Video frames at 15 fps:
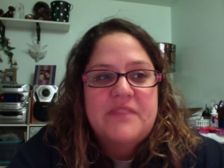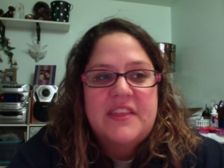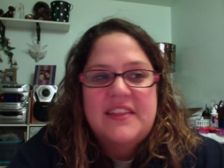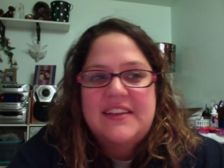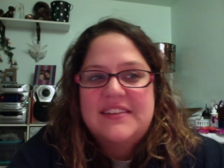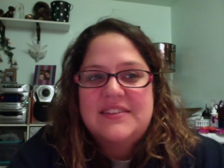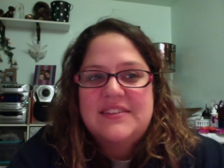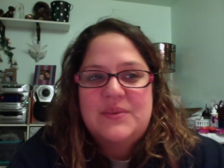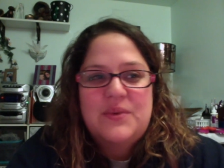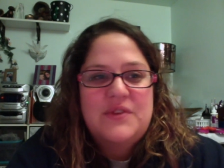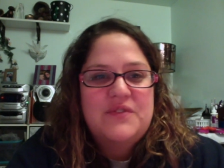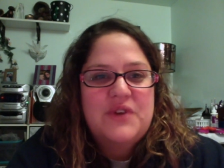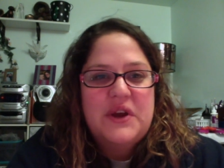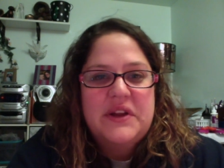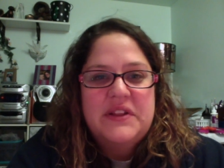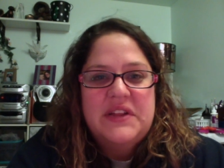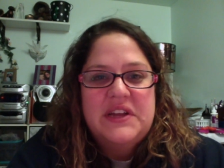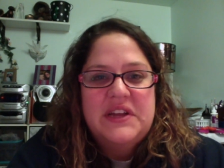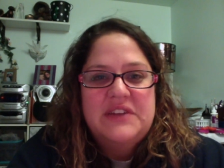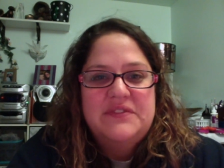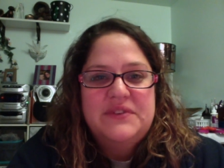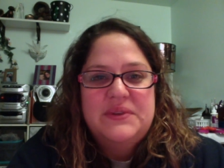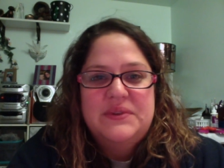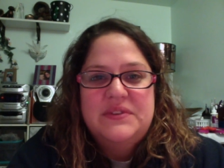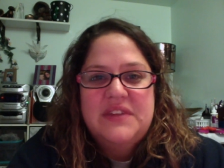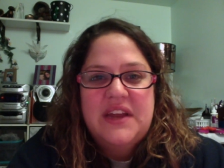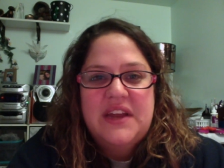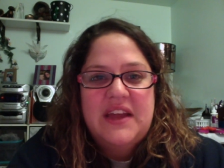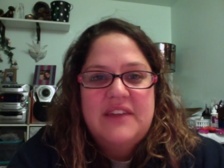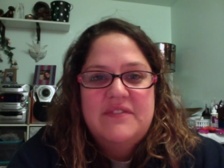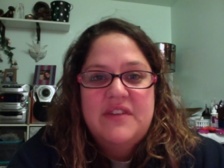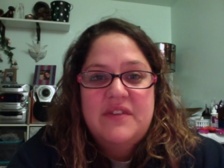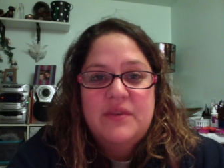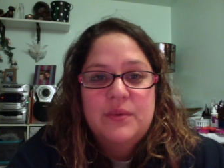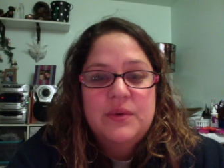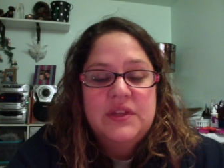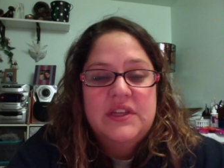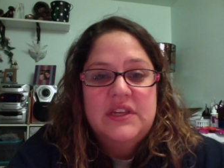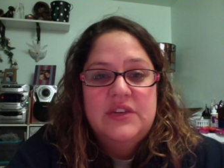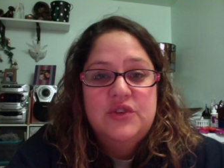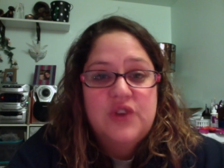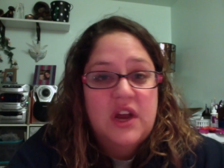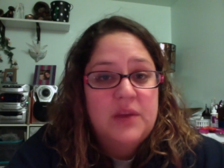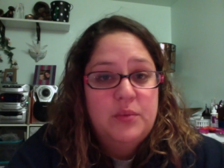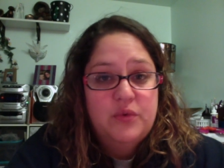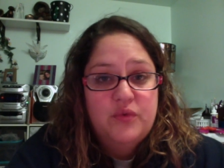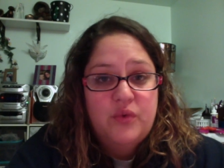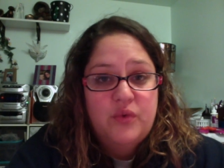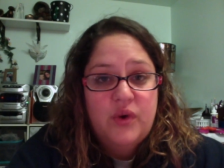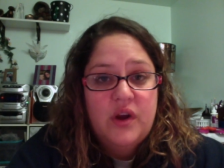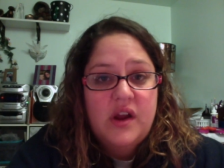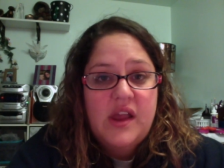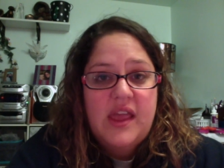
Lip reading: like I said, we've tried a lot of foods that I have never really tried before.